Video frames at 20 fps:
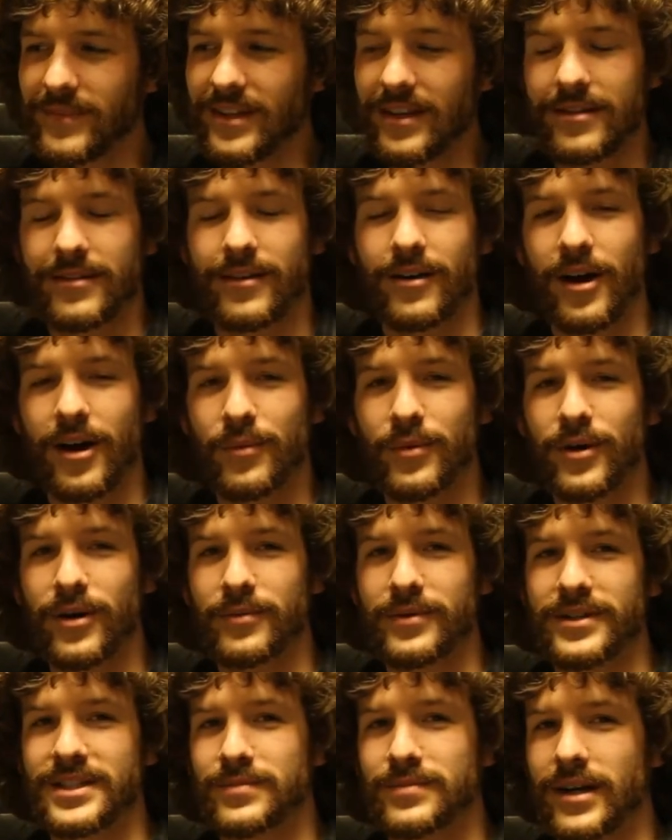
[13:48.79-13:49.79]
the hubbub
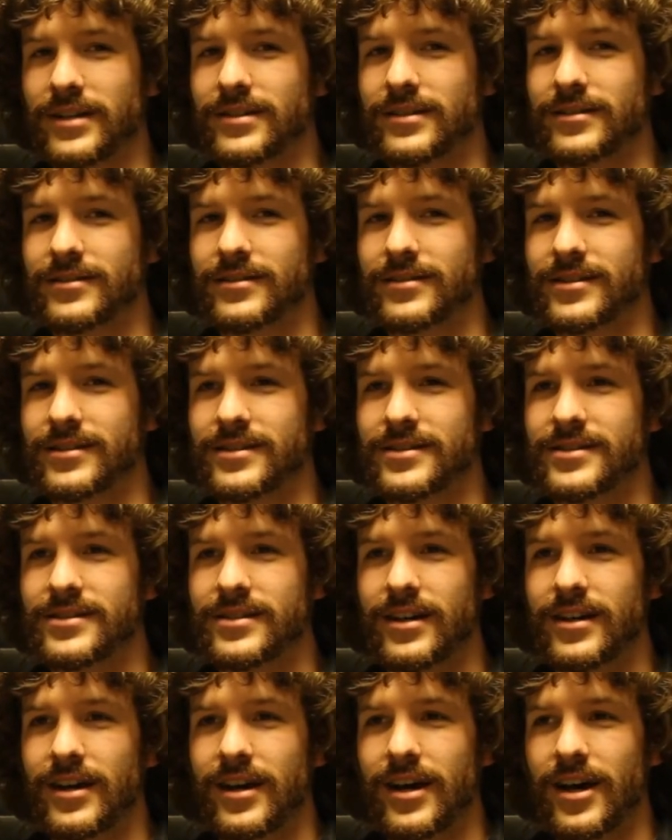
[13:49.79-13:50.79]
expecting goodness
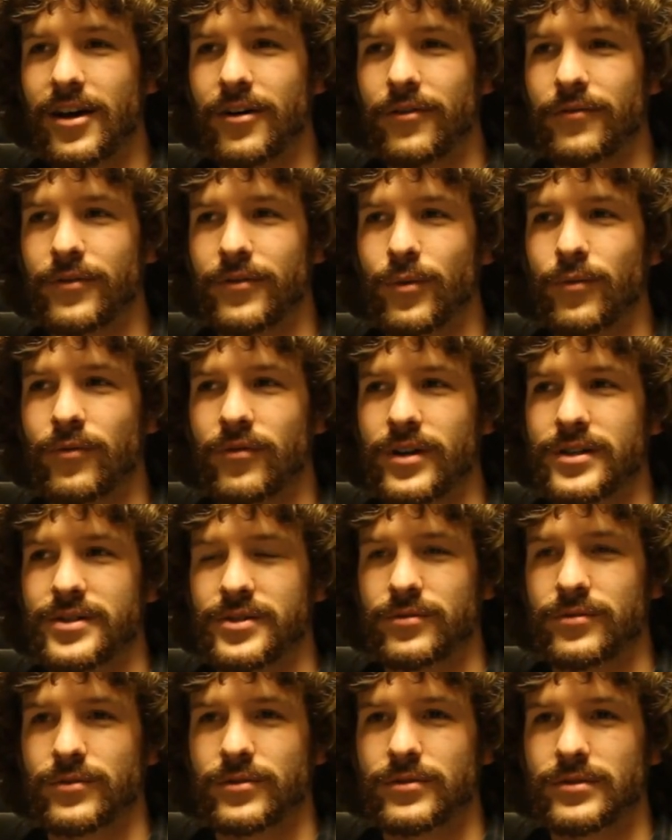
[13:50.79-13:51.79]
film
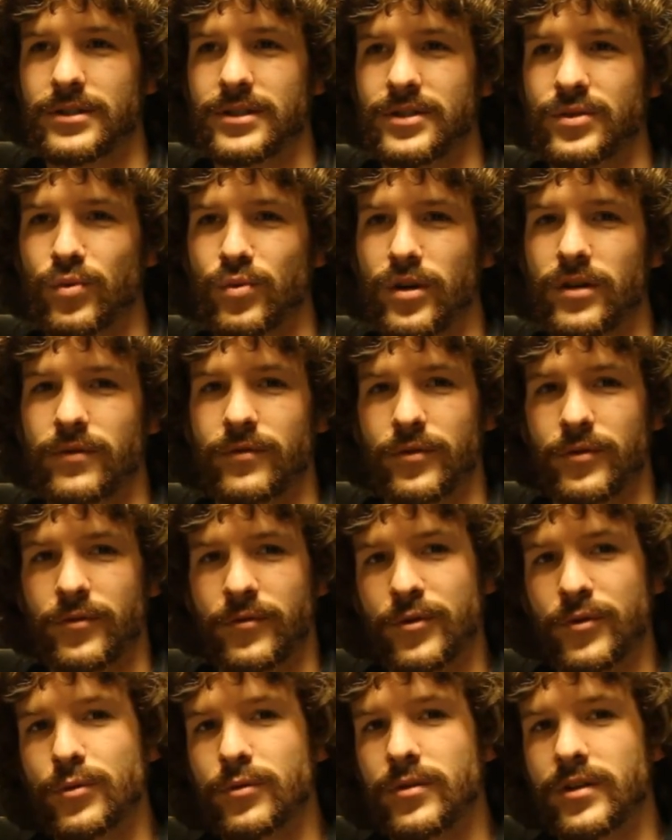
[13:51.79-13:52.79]
festival is one of the
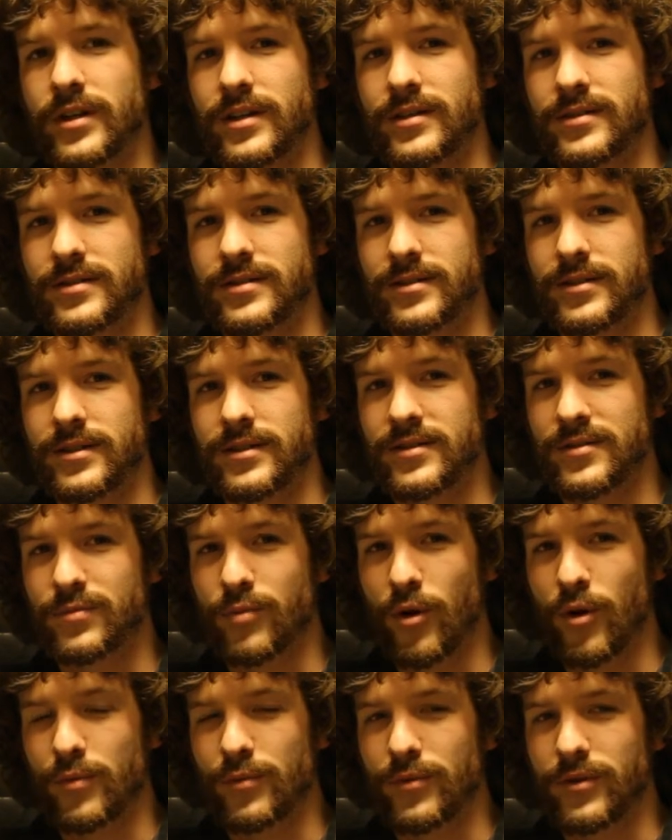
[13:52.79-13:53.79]
few things in
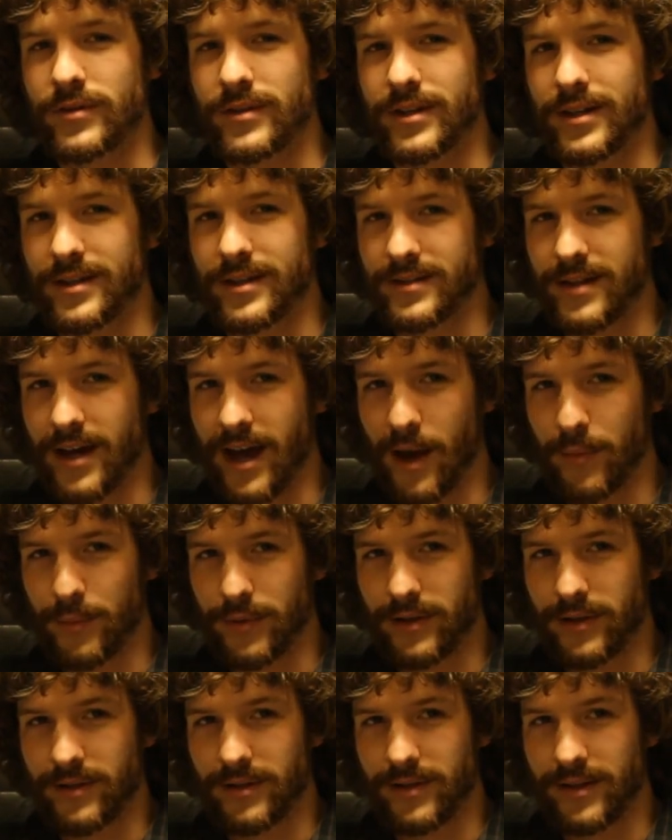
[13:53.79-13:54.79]
Spartanburg that has
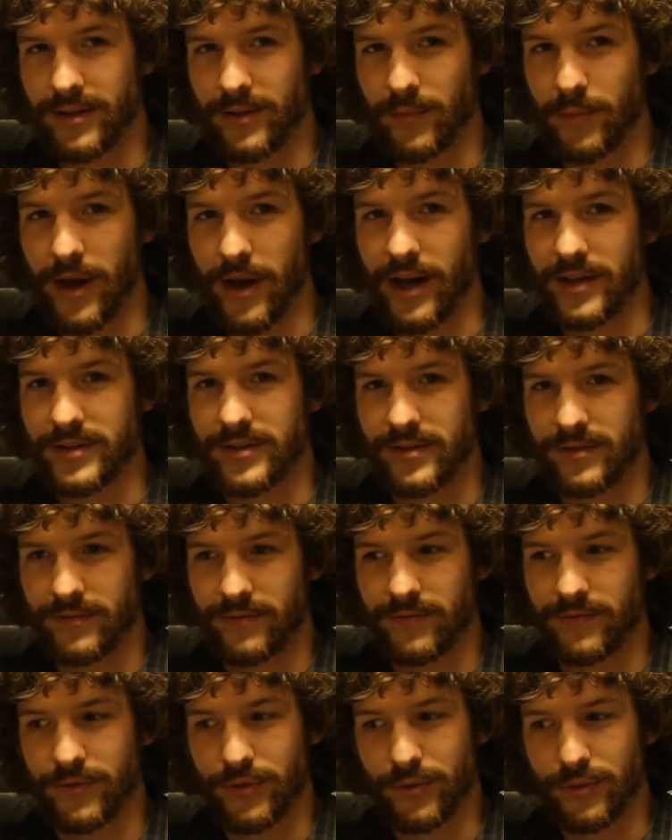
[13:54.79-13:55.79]
happened in the past
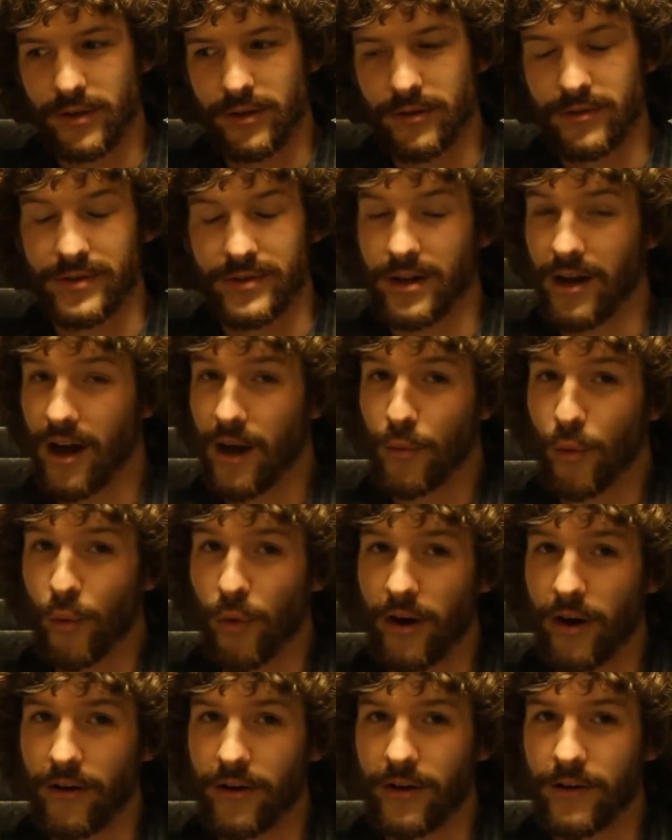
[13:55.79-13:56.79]
few years that I'm
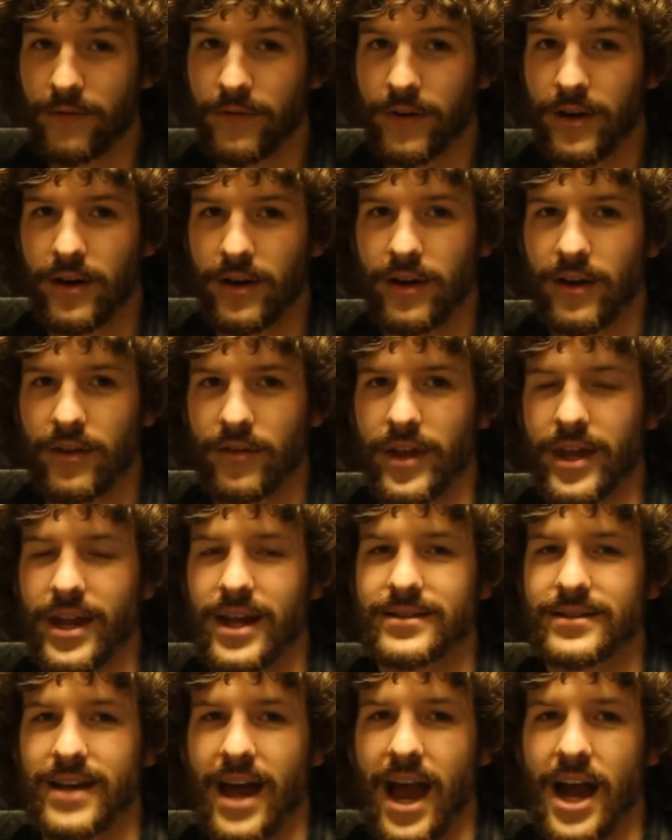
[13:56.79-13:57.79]
aware of that
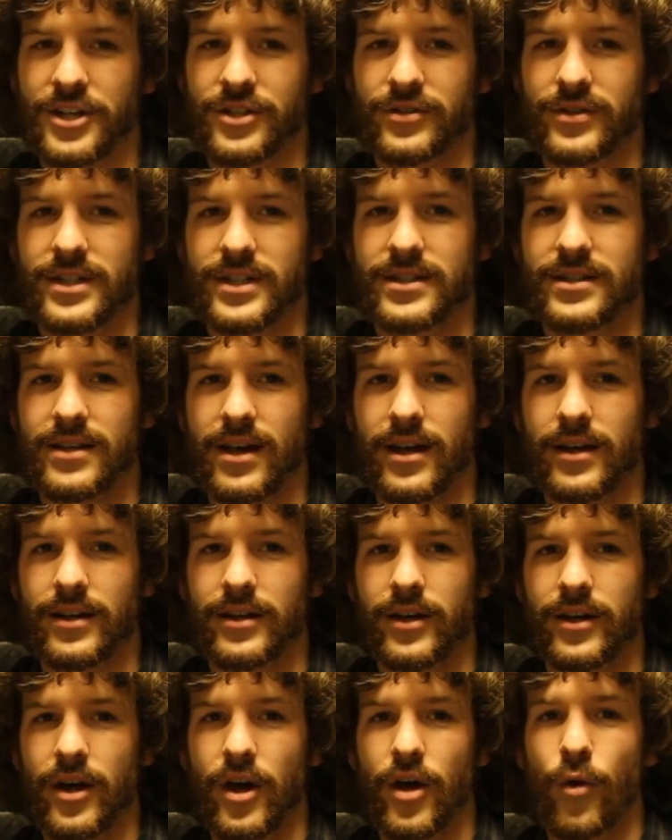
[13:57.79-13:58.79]
has actually said,
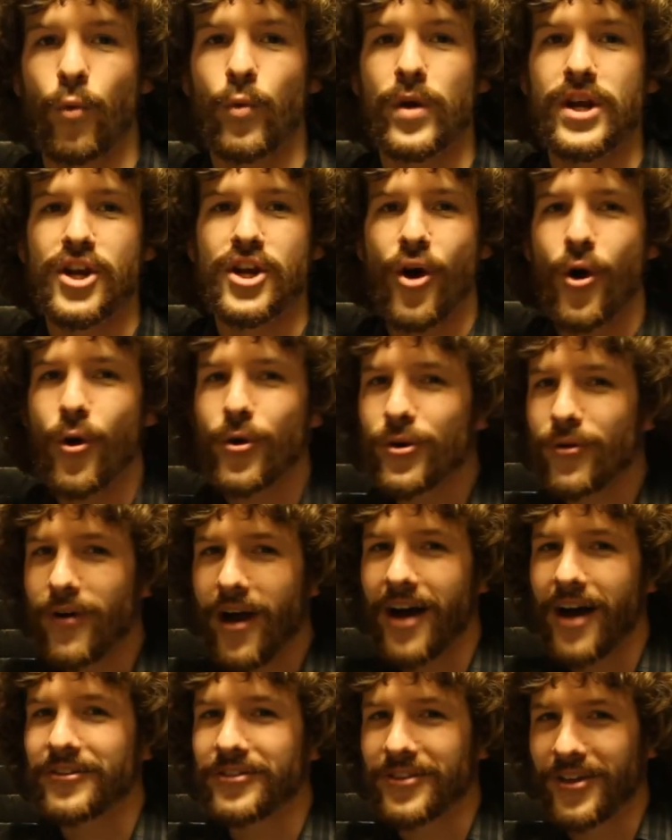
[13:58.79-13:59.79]
"We know you're
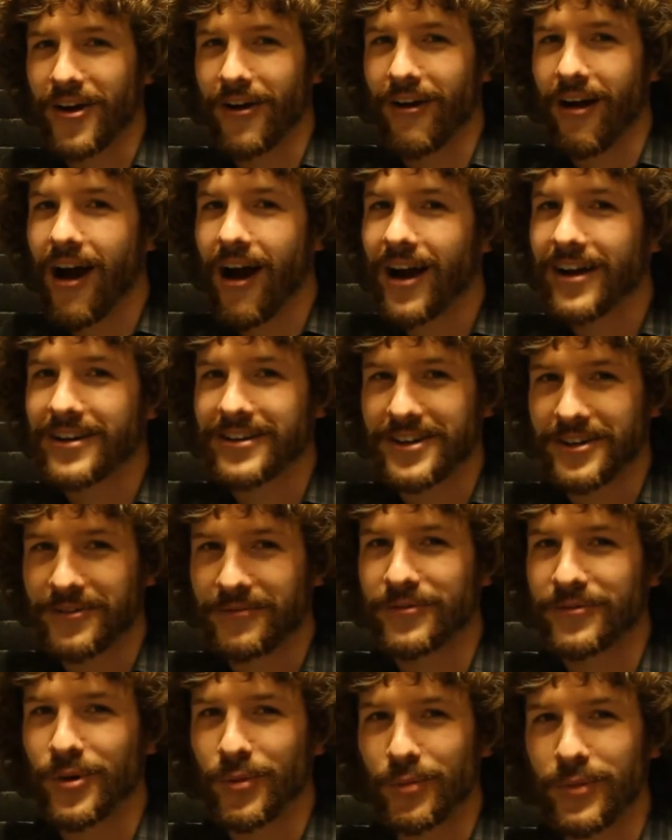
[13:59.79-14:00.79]
out there hiding,
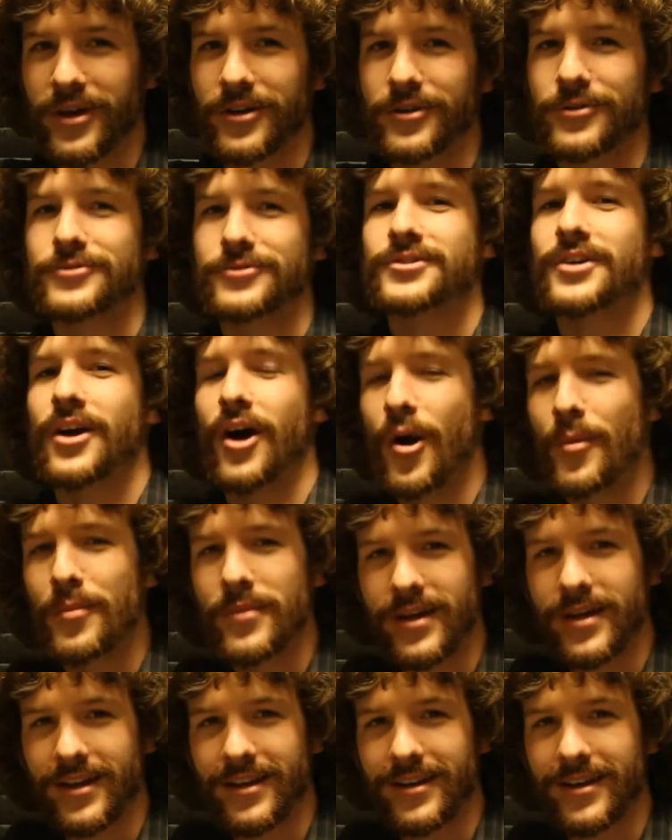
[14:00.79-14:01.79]
filmmakers. Come
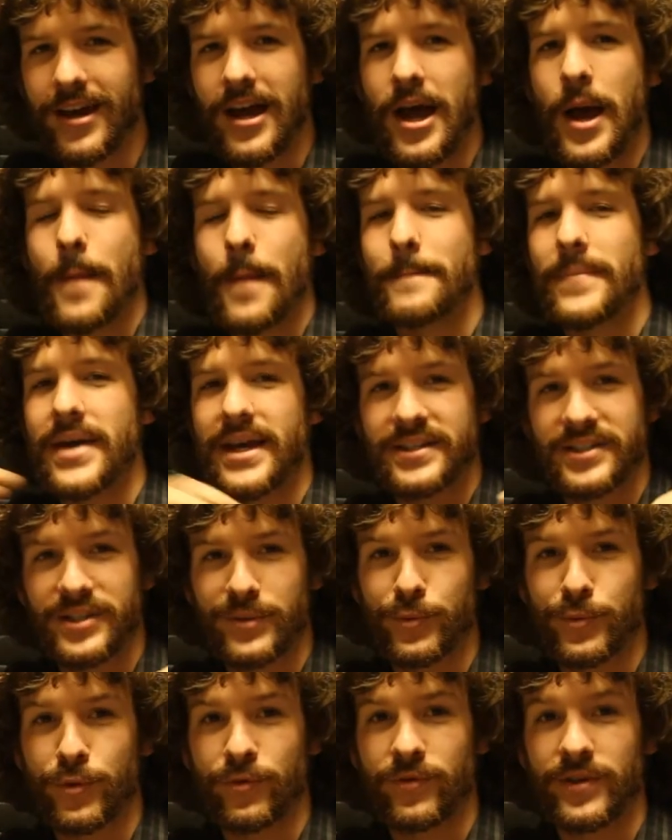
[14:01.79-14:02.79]
in, make some
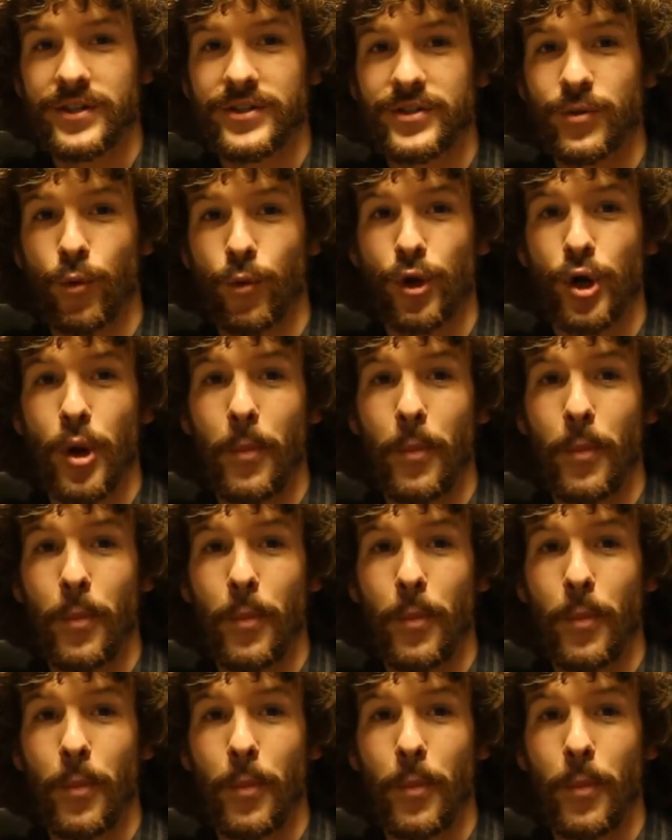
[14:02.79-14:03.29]
movies. We're going to